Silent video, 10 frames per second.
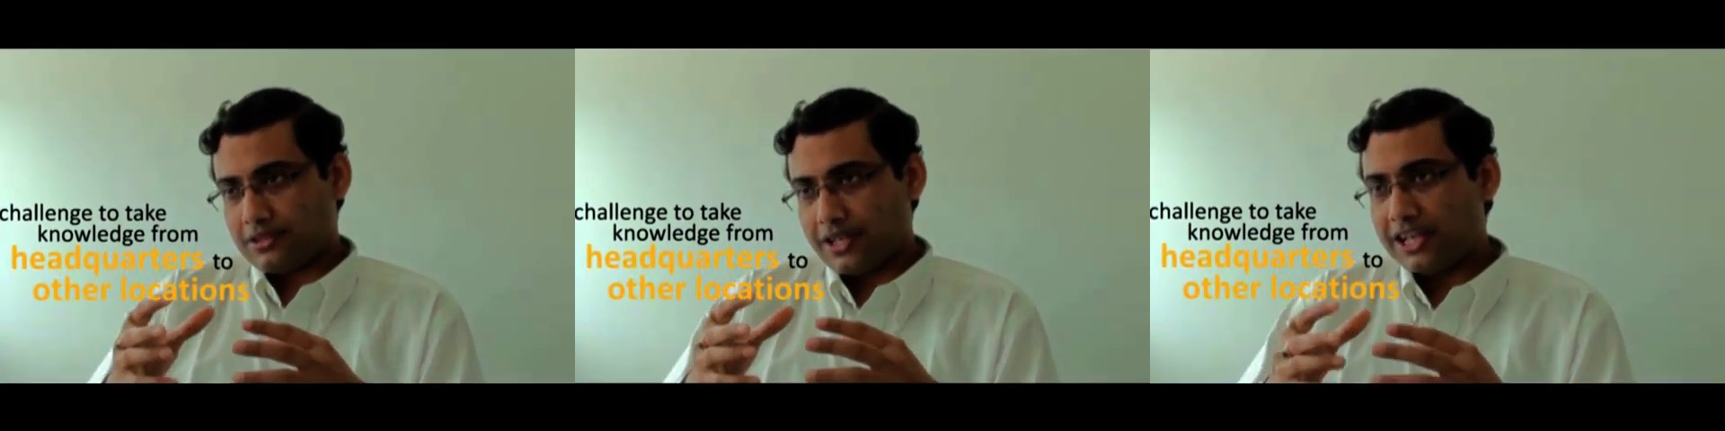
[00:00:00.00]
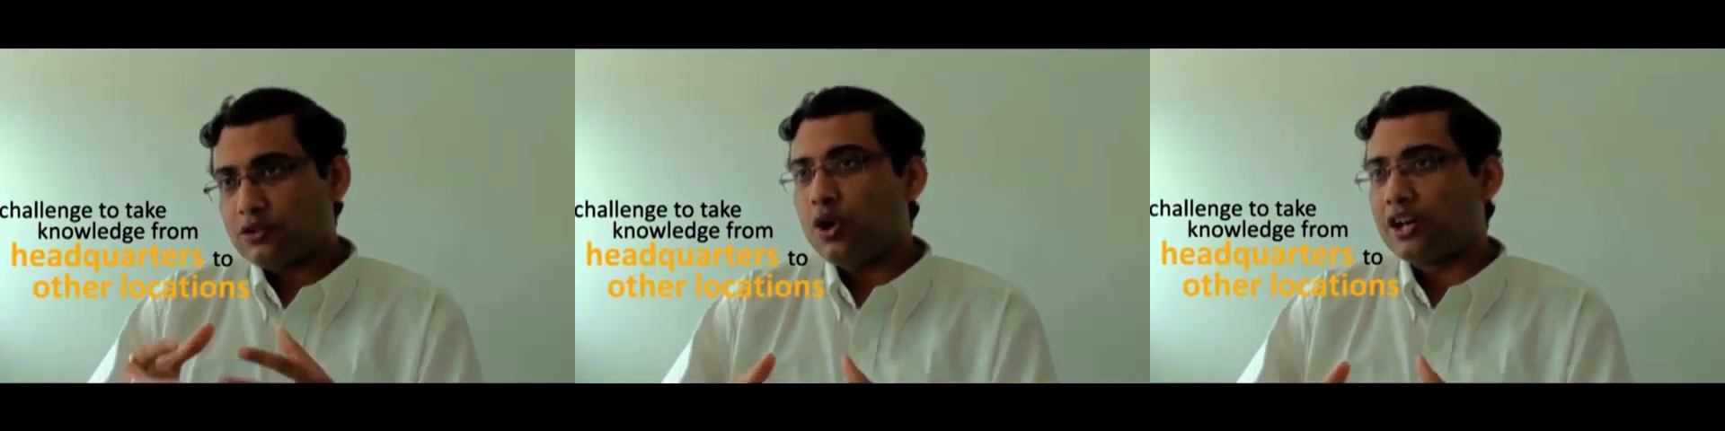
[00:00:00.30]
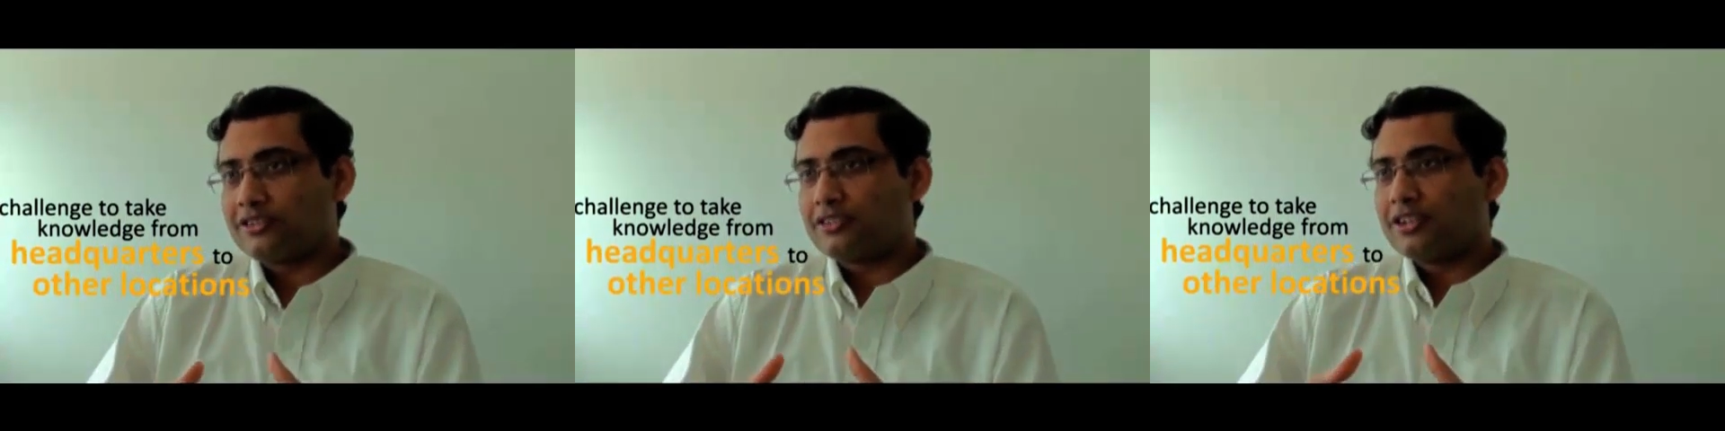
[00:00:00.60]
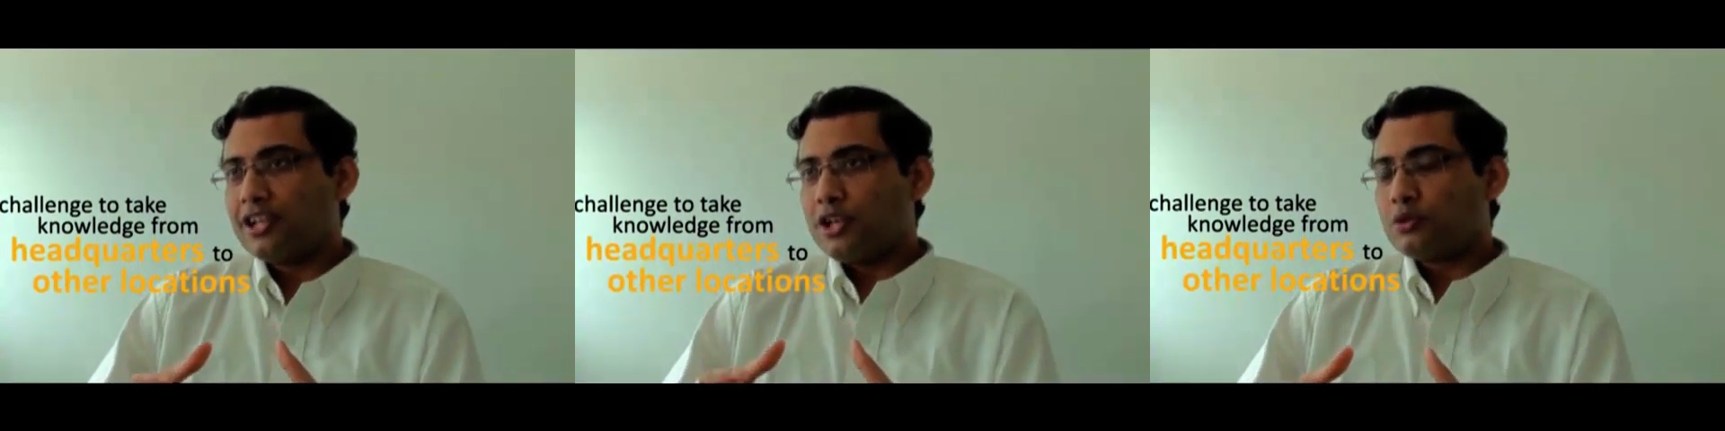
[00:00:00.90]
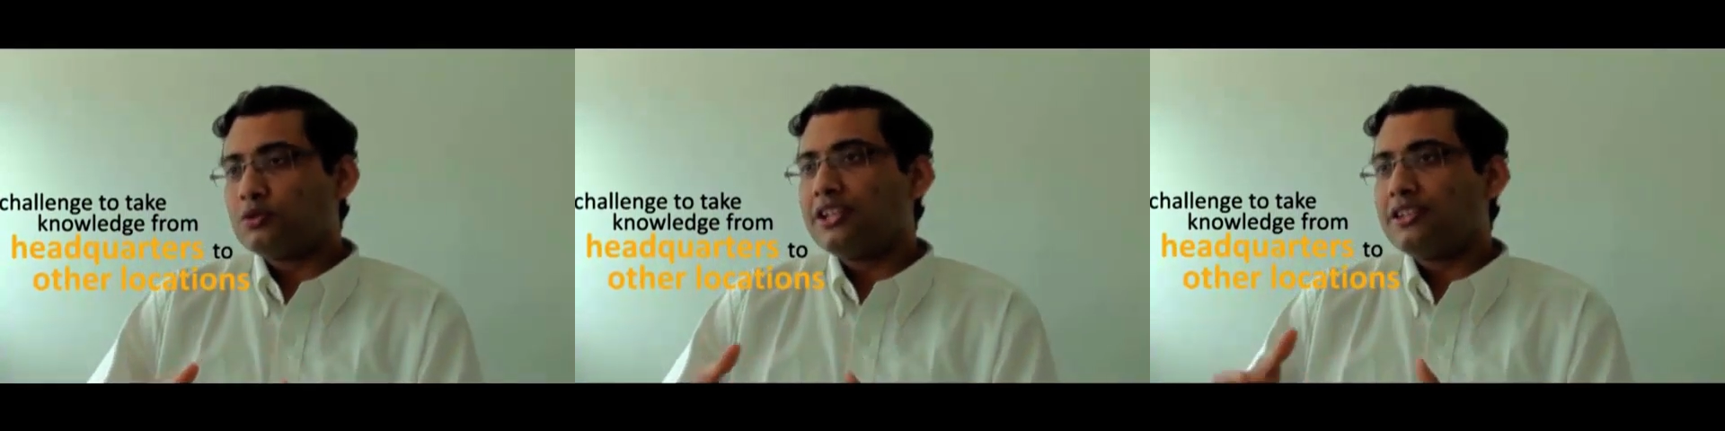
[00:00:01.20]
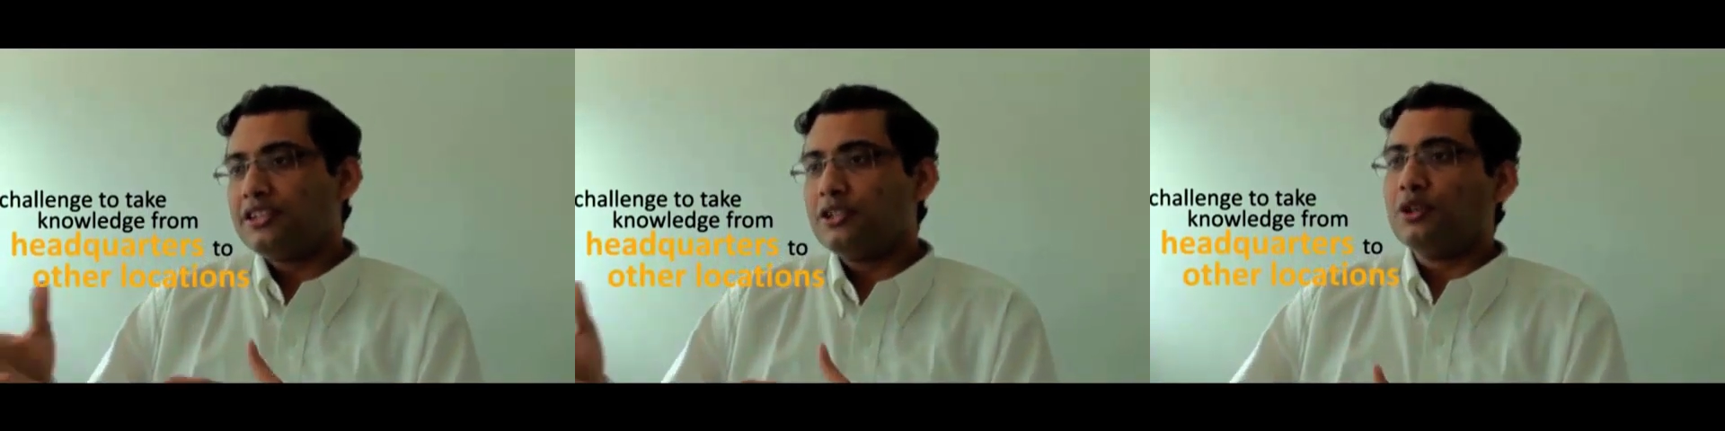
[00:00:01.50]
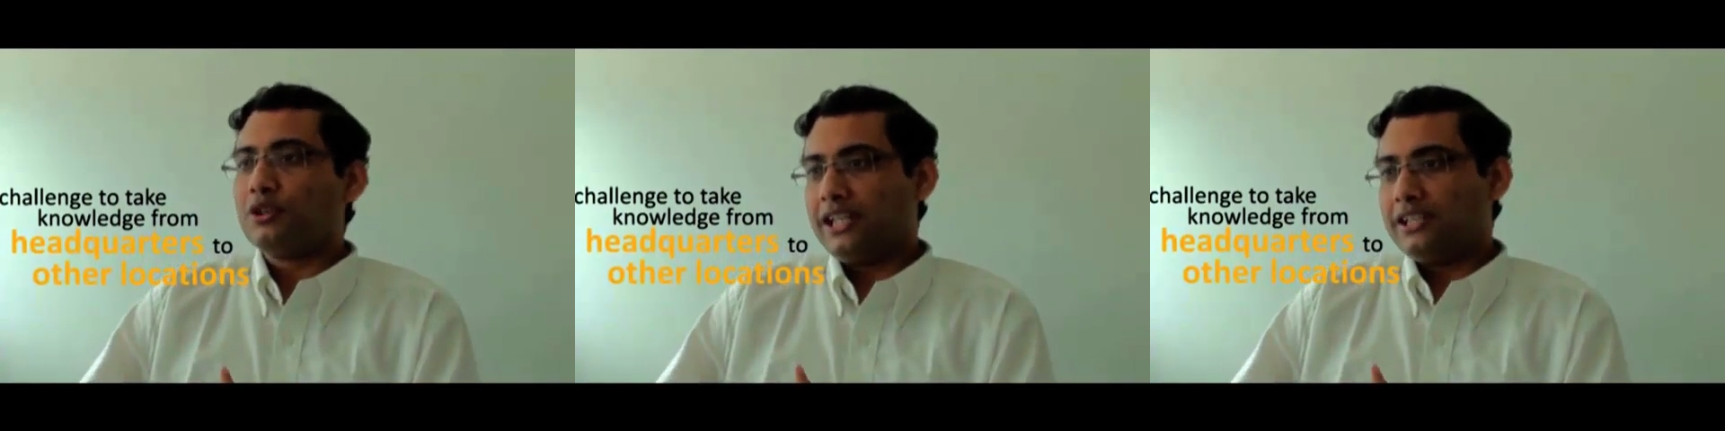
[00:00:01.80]
headquarter to these new
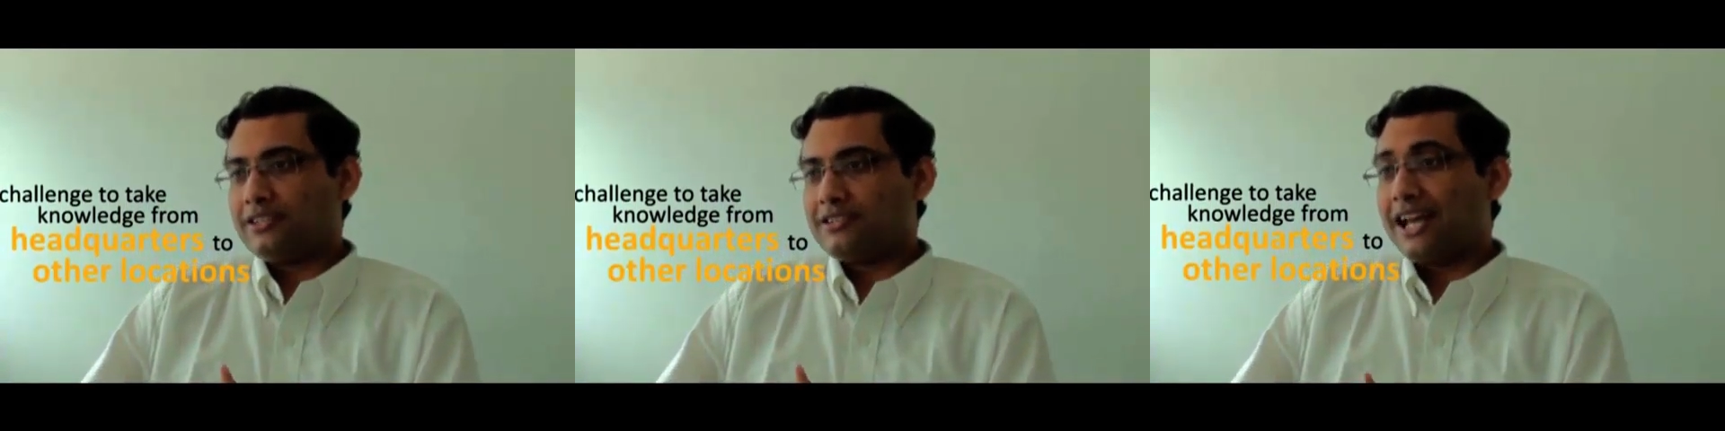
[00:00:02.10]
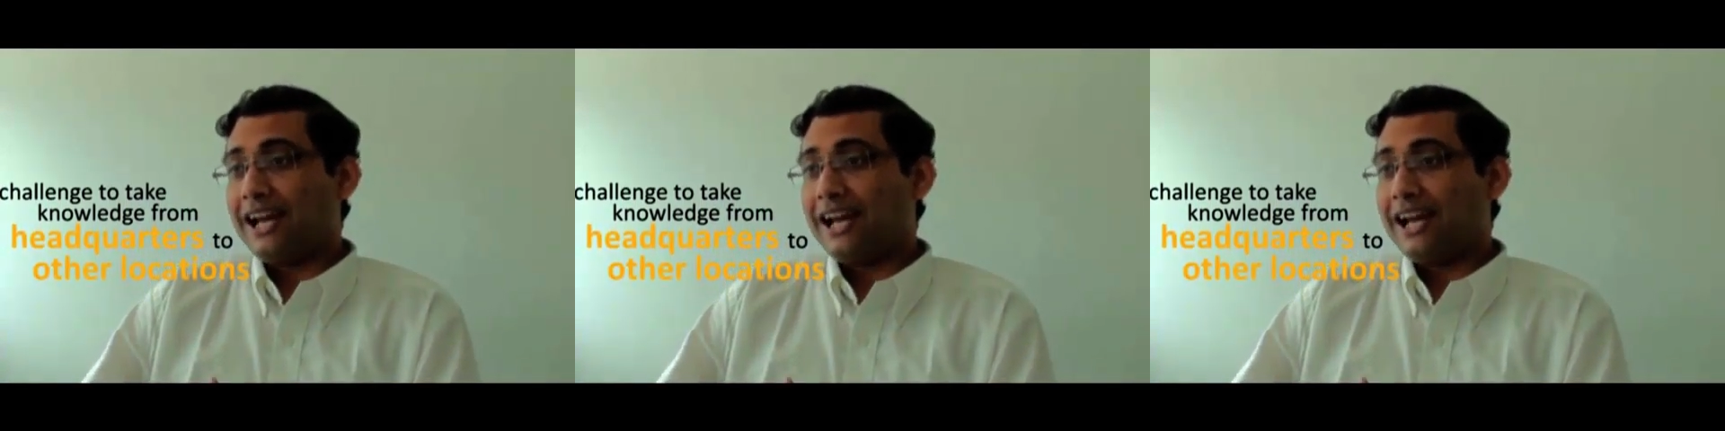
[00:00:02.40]
locations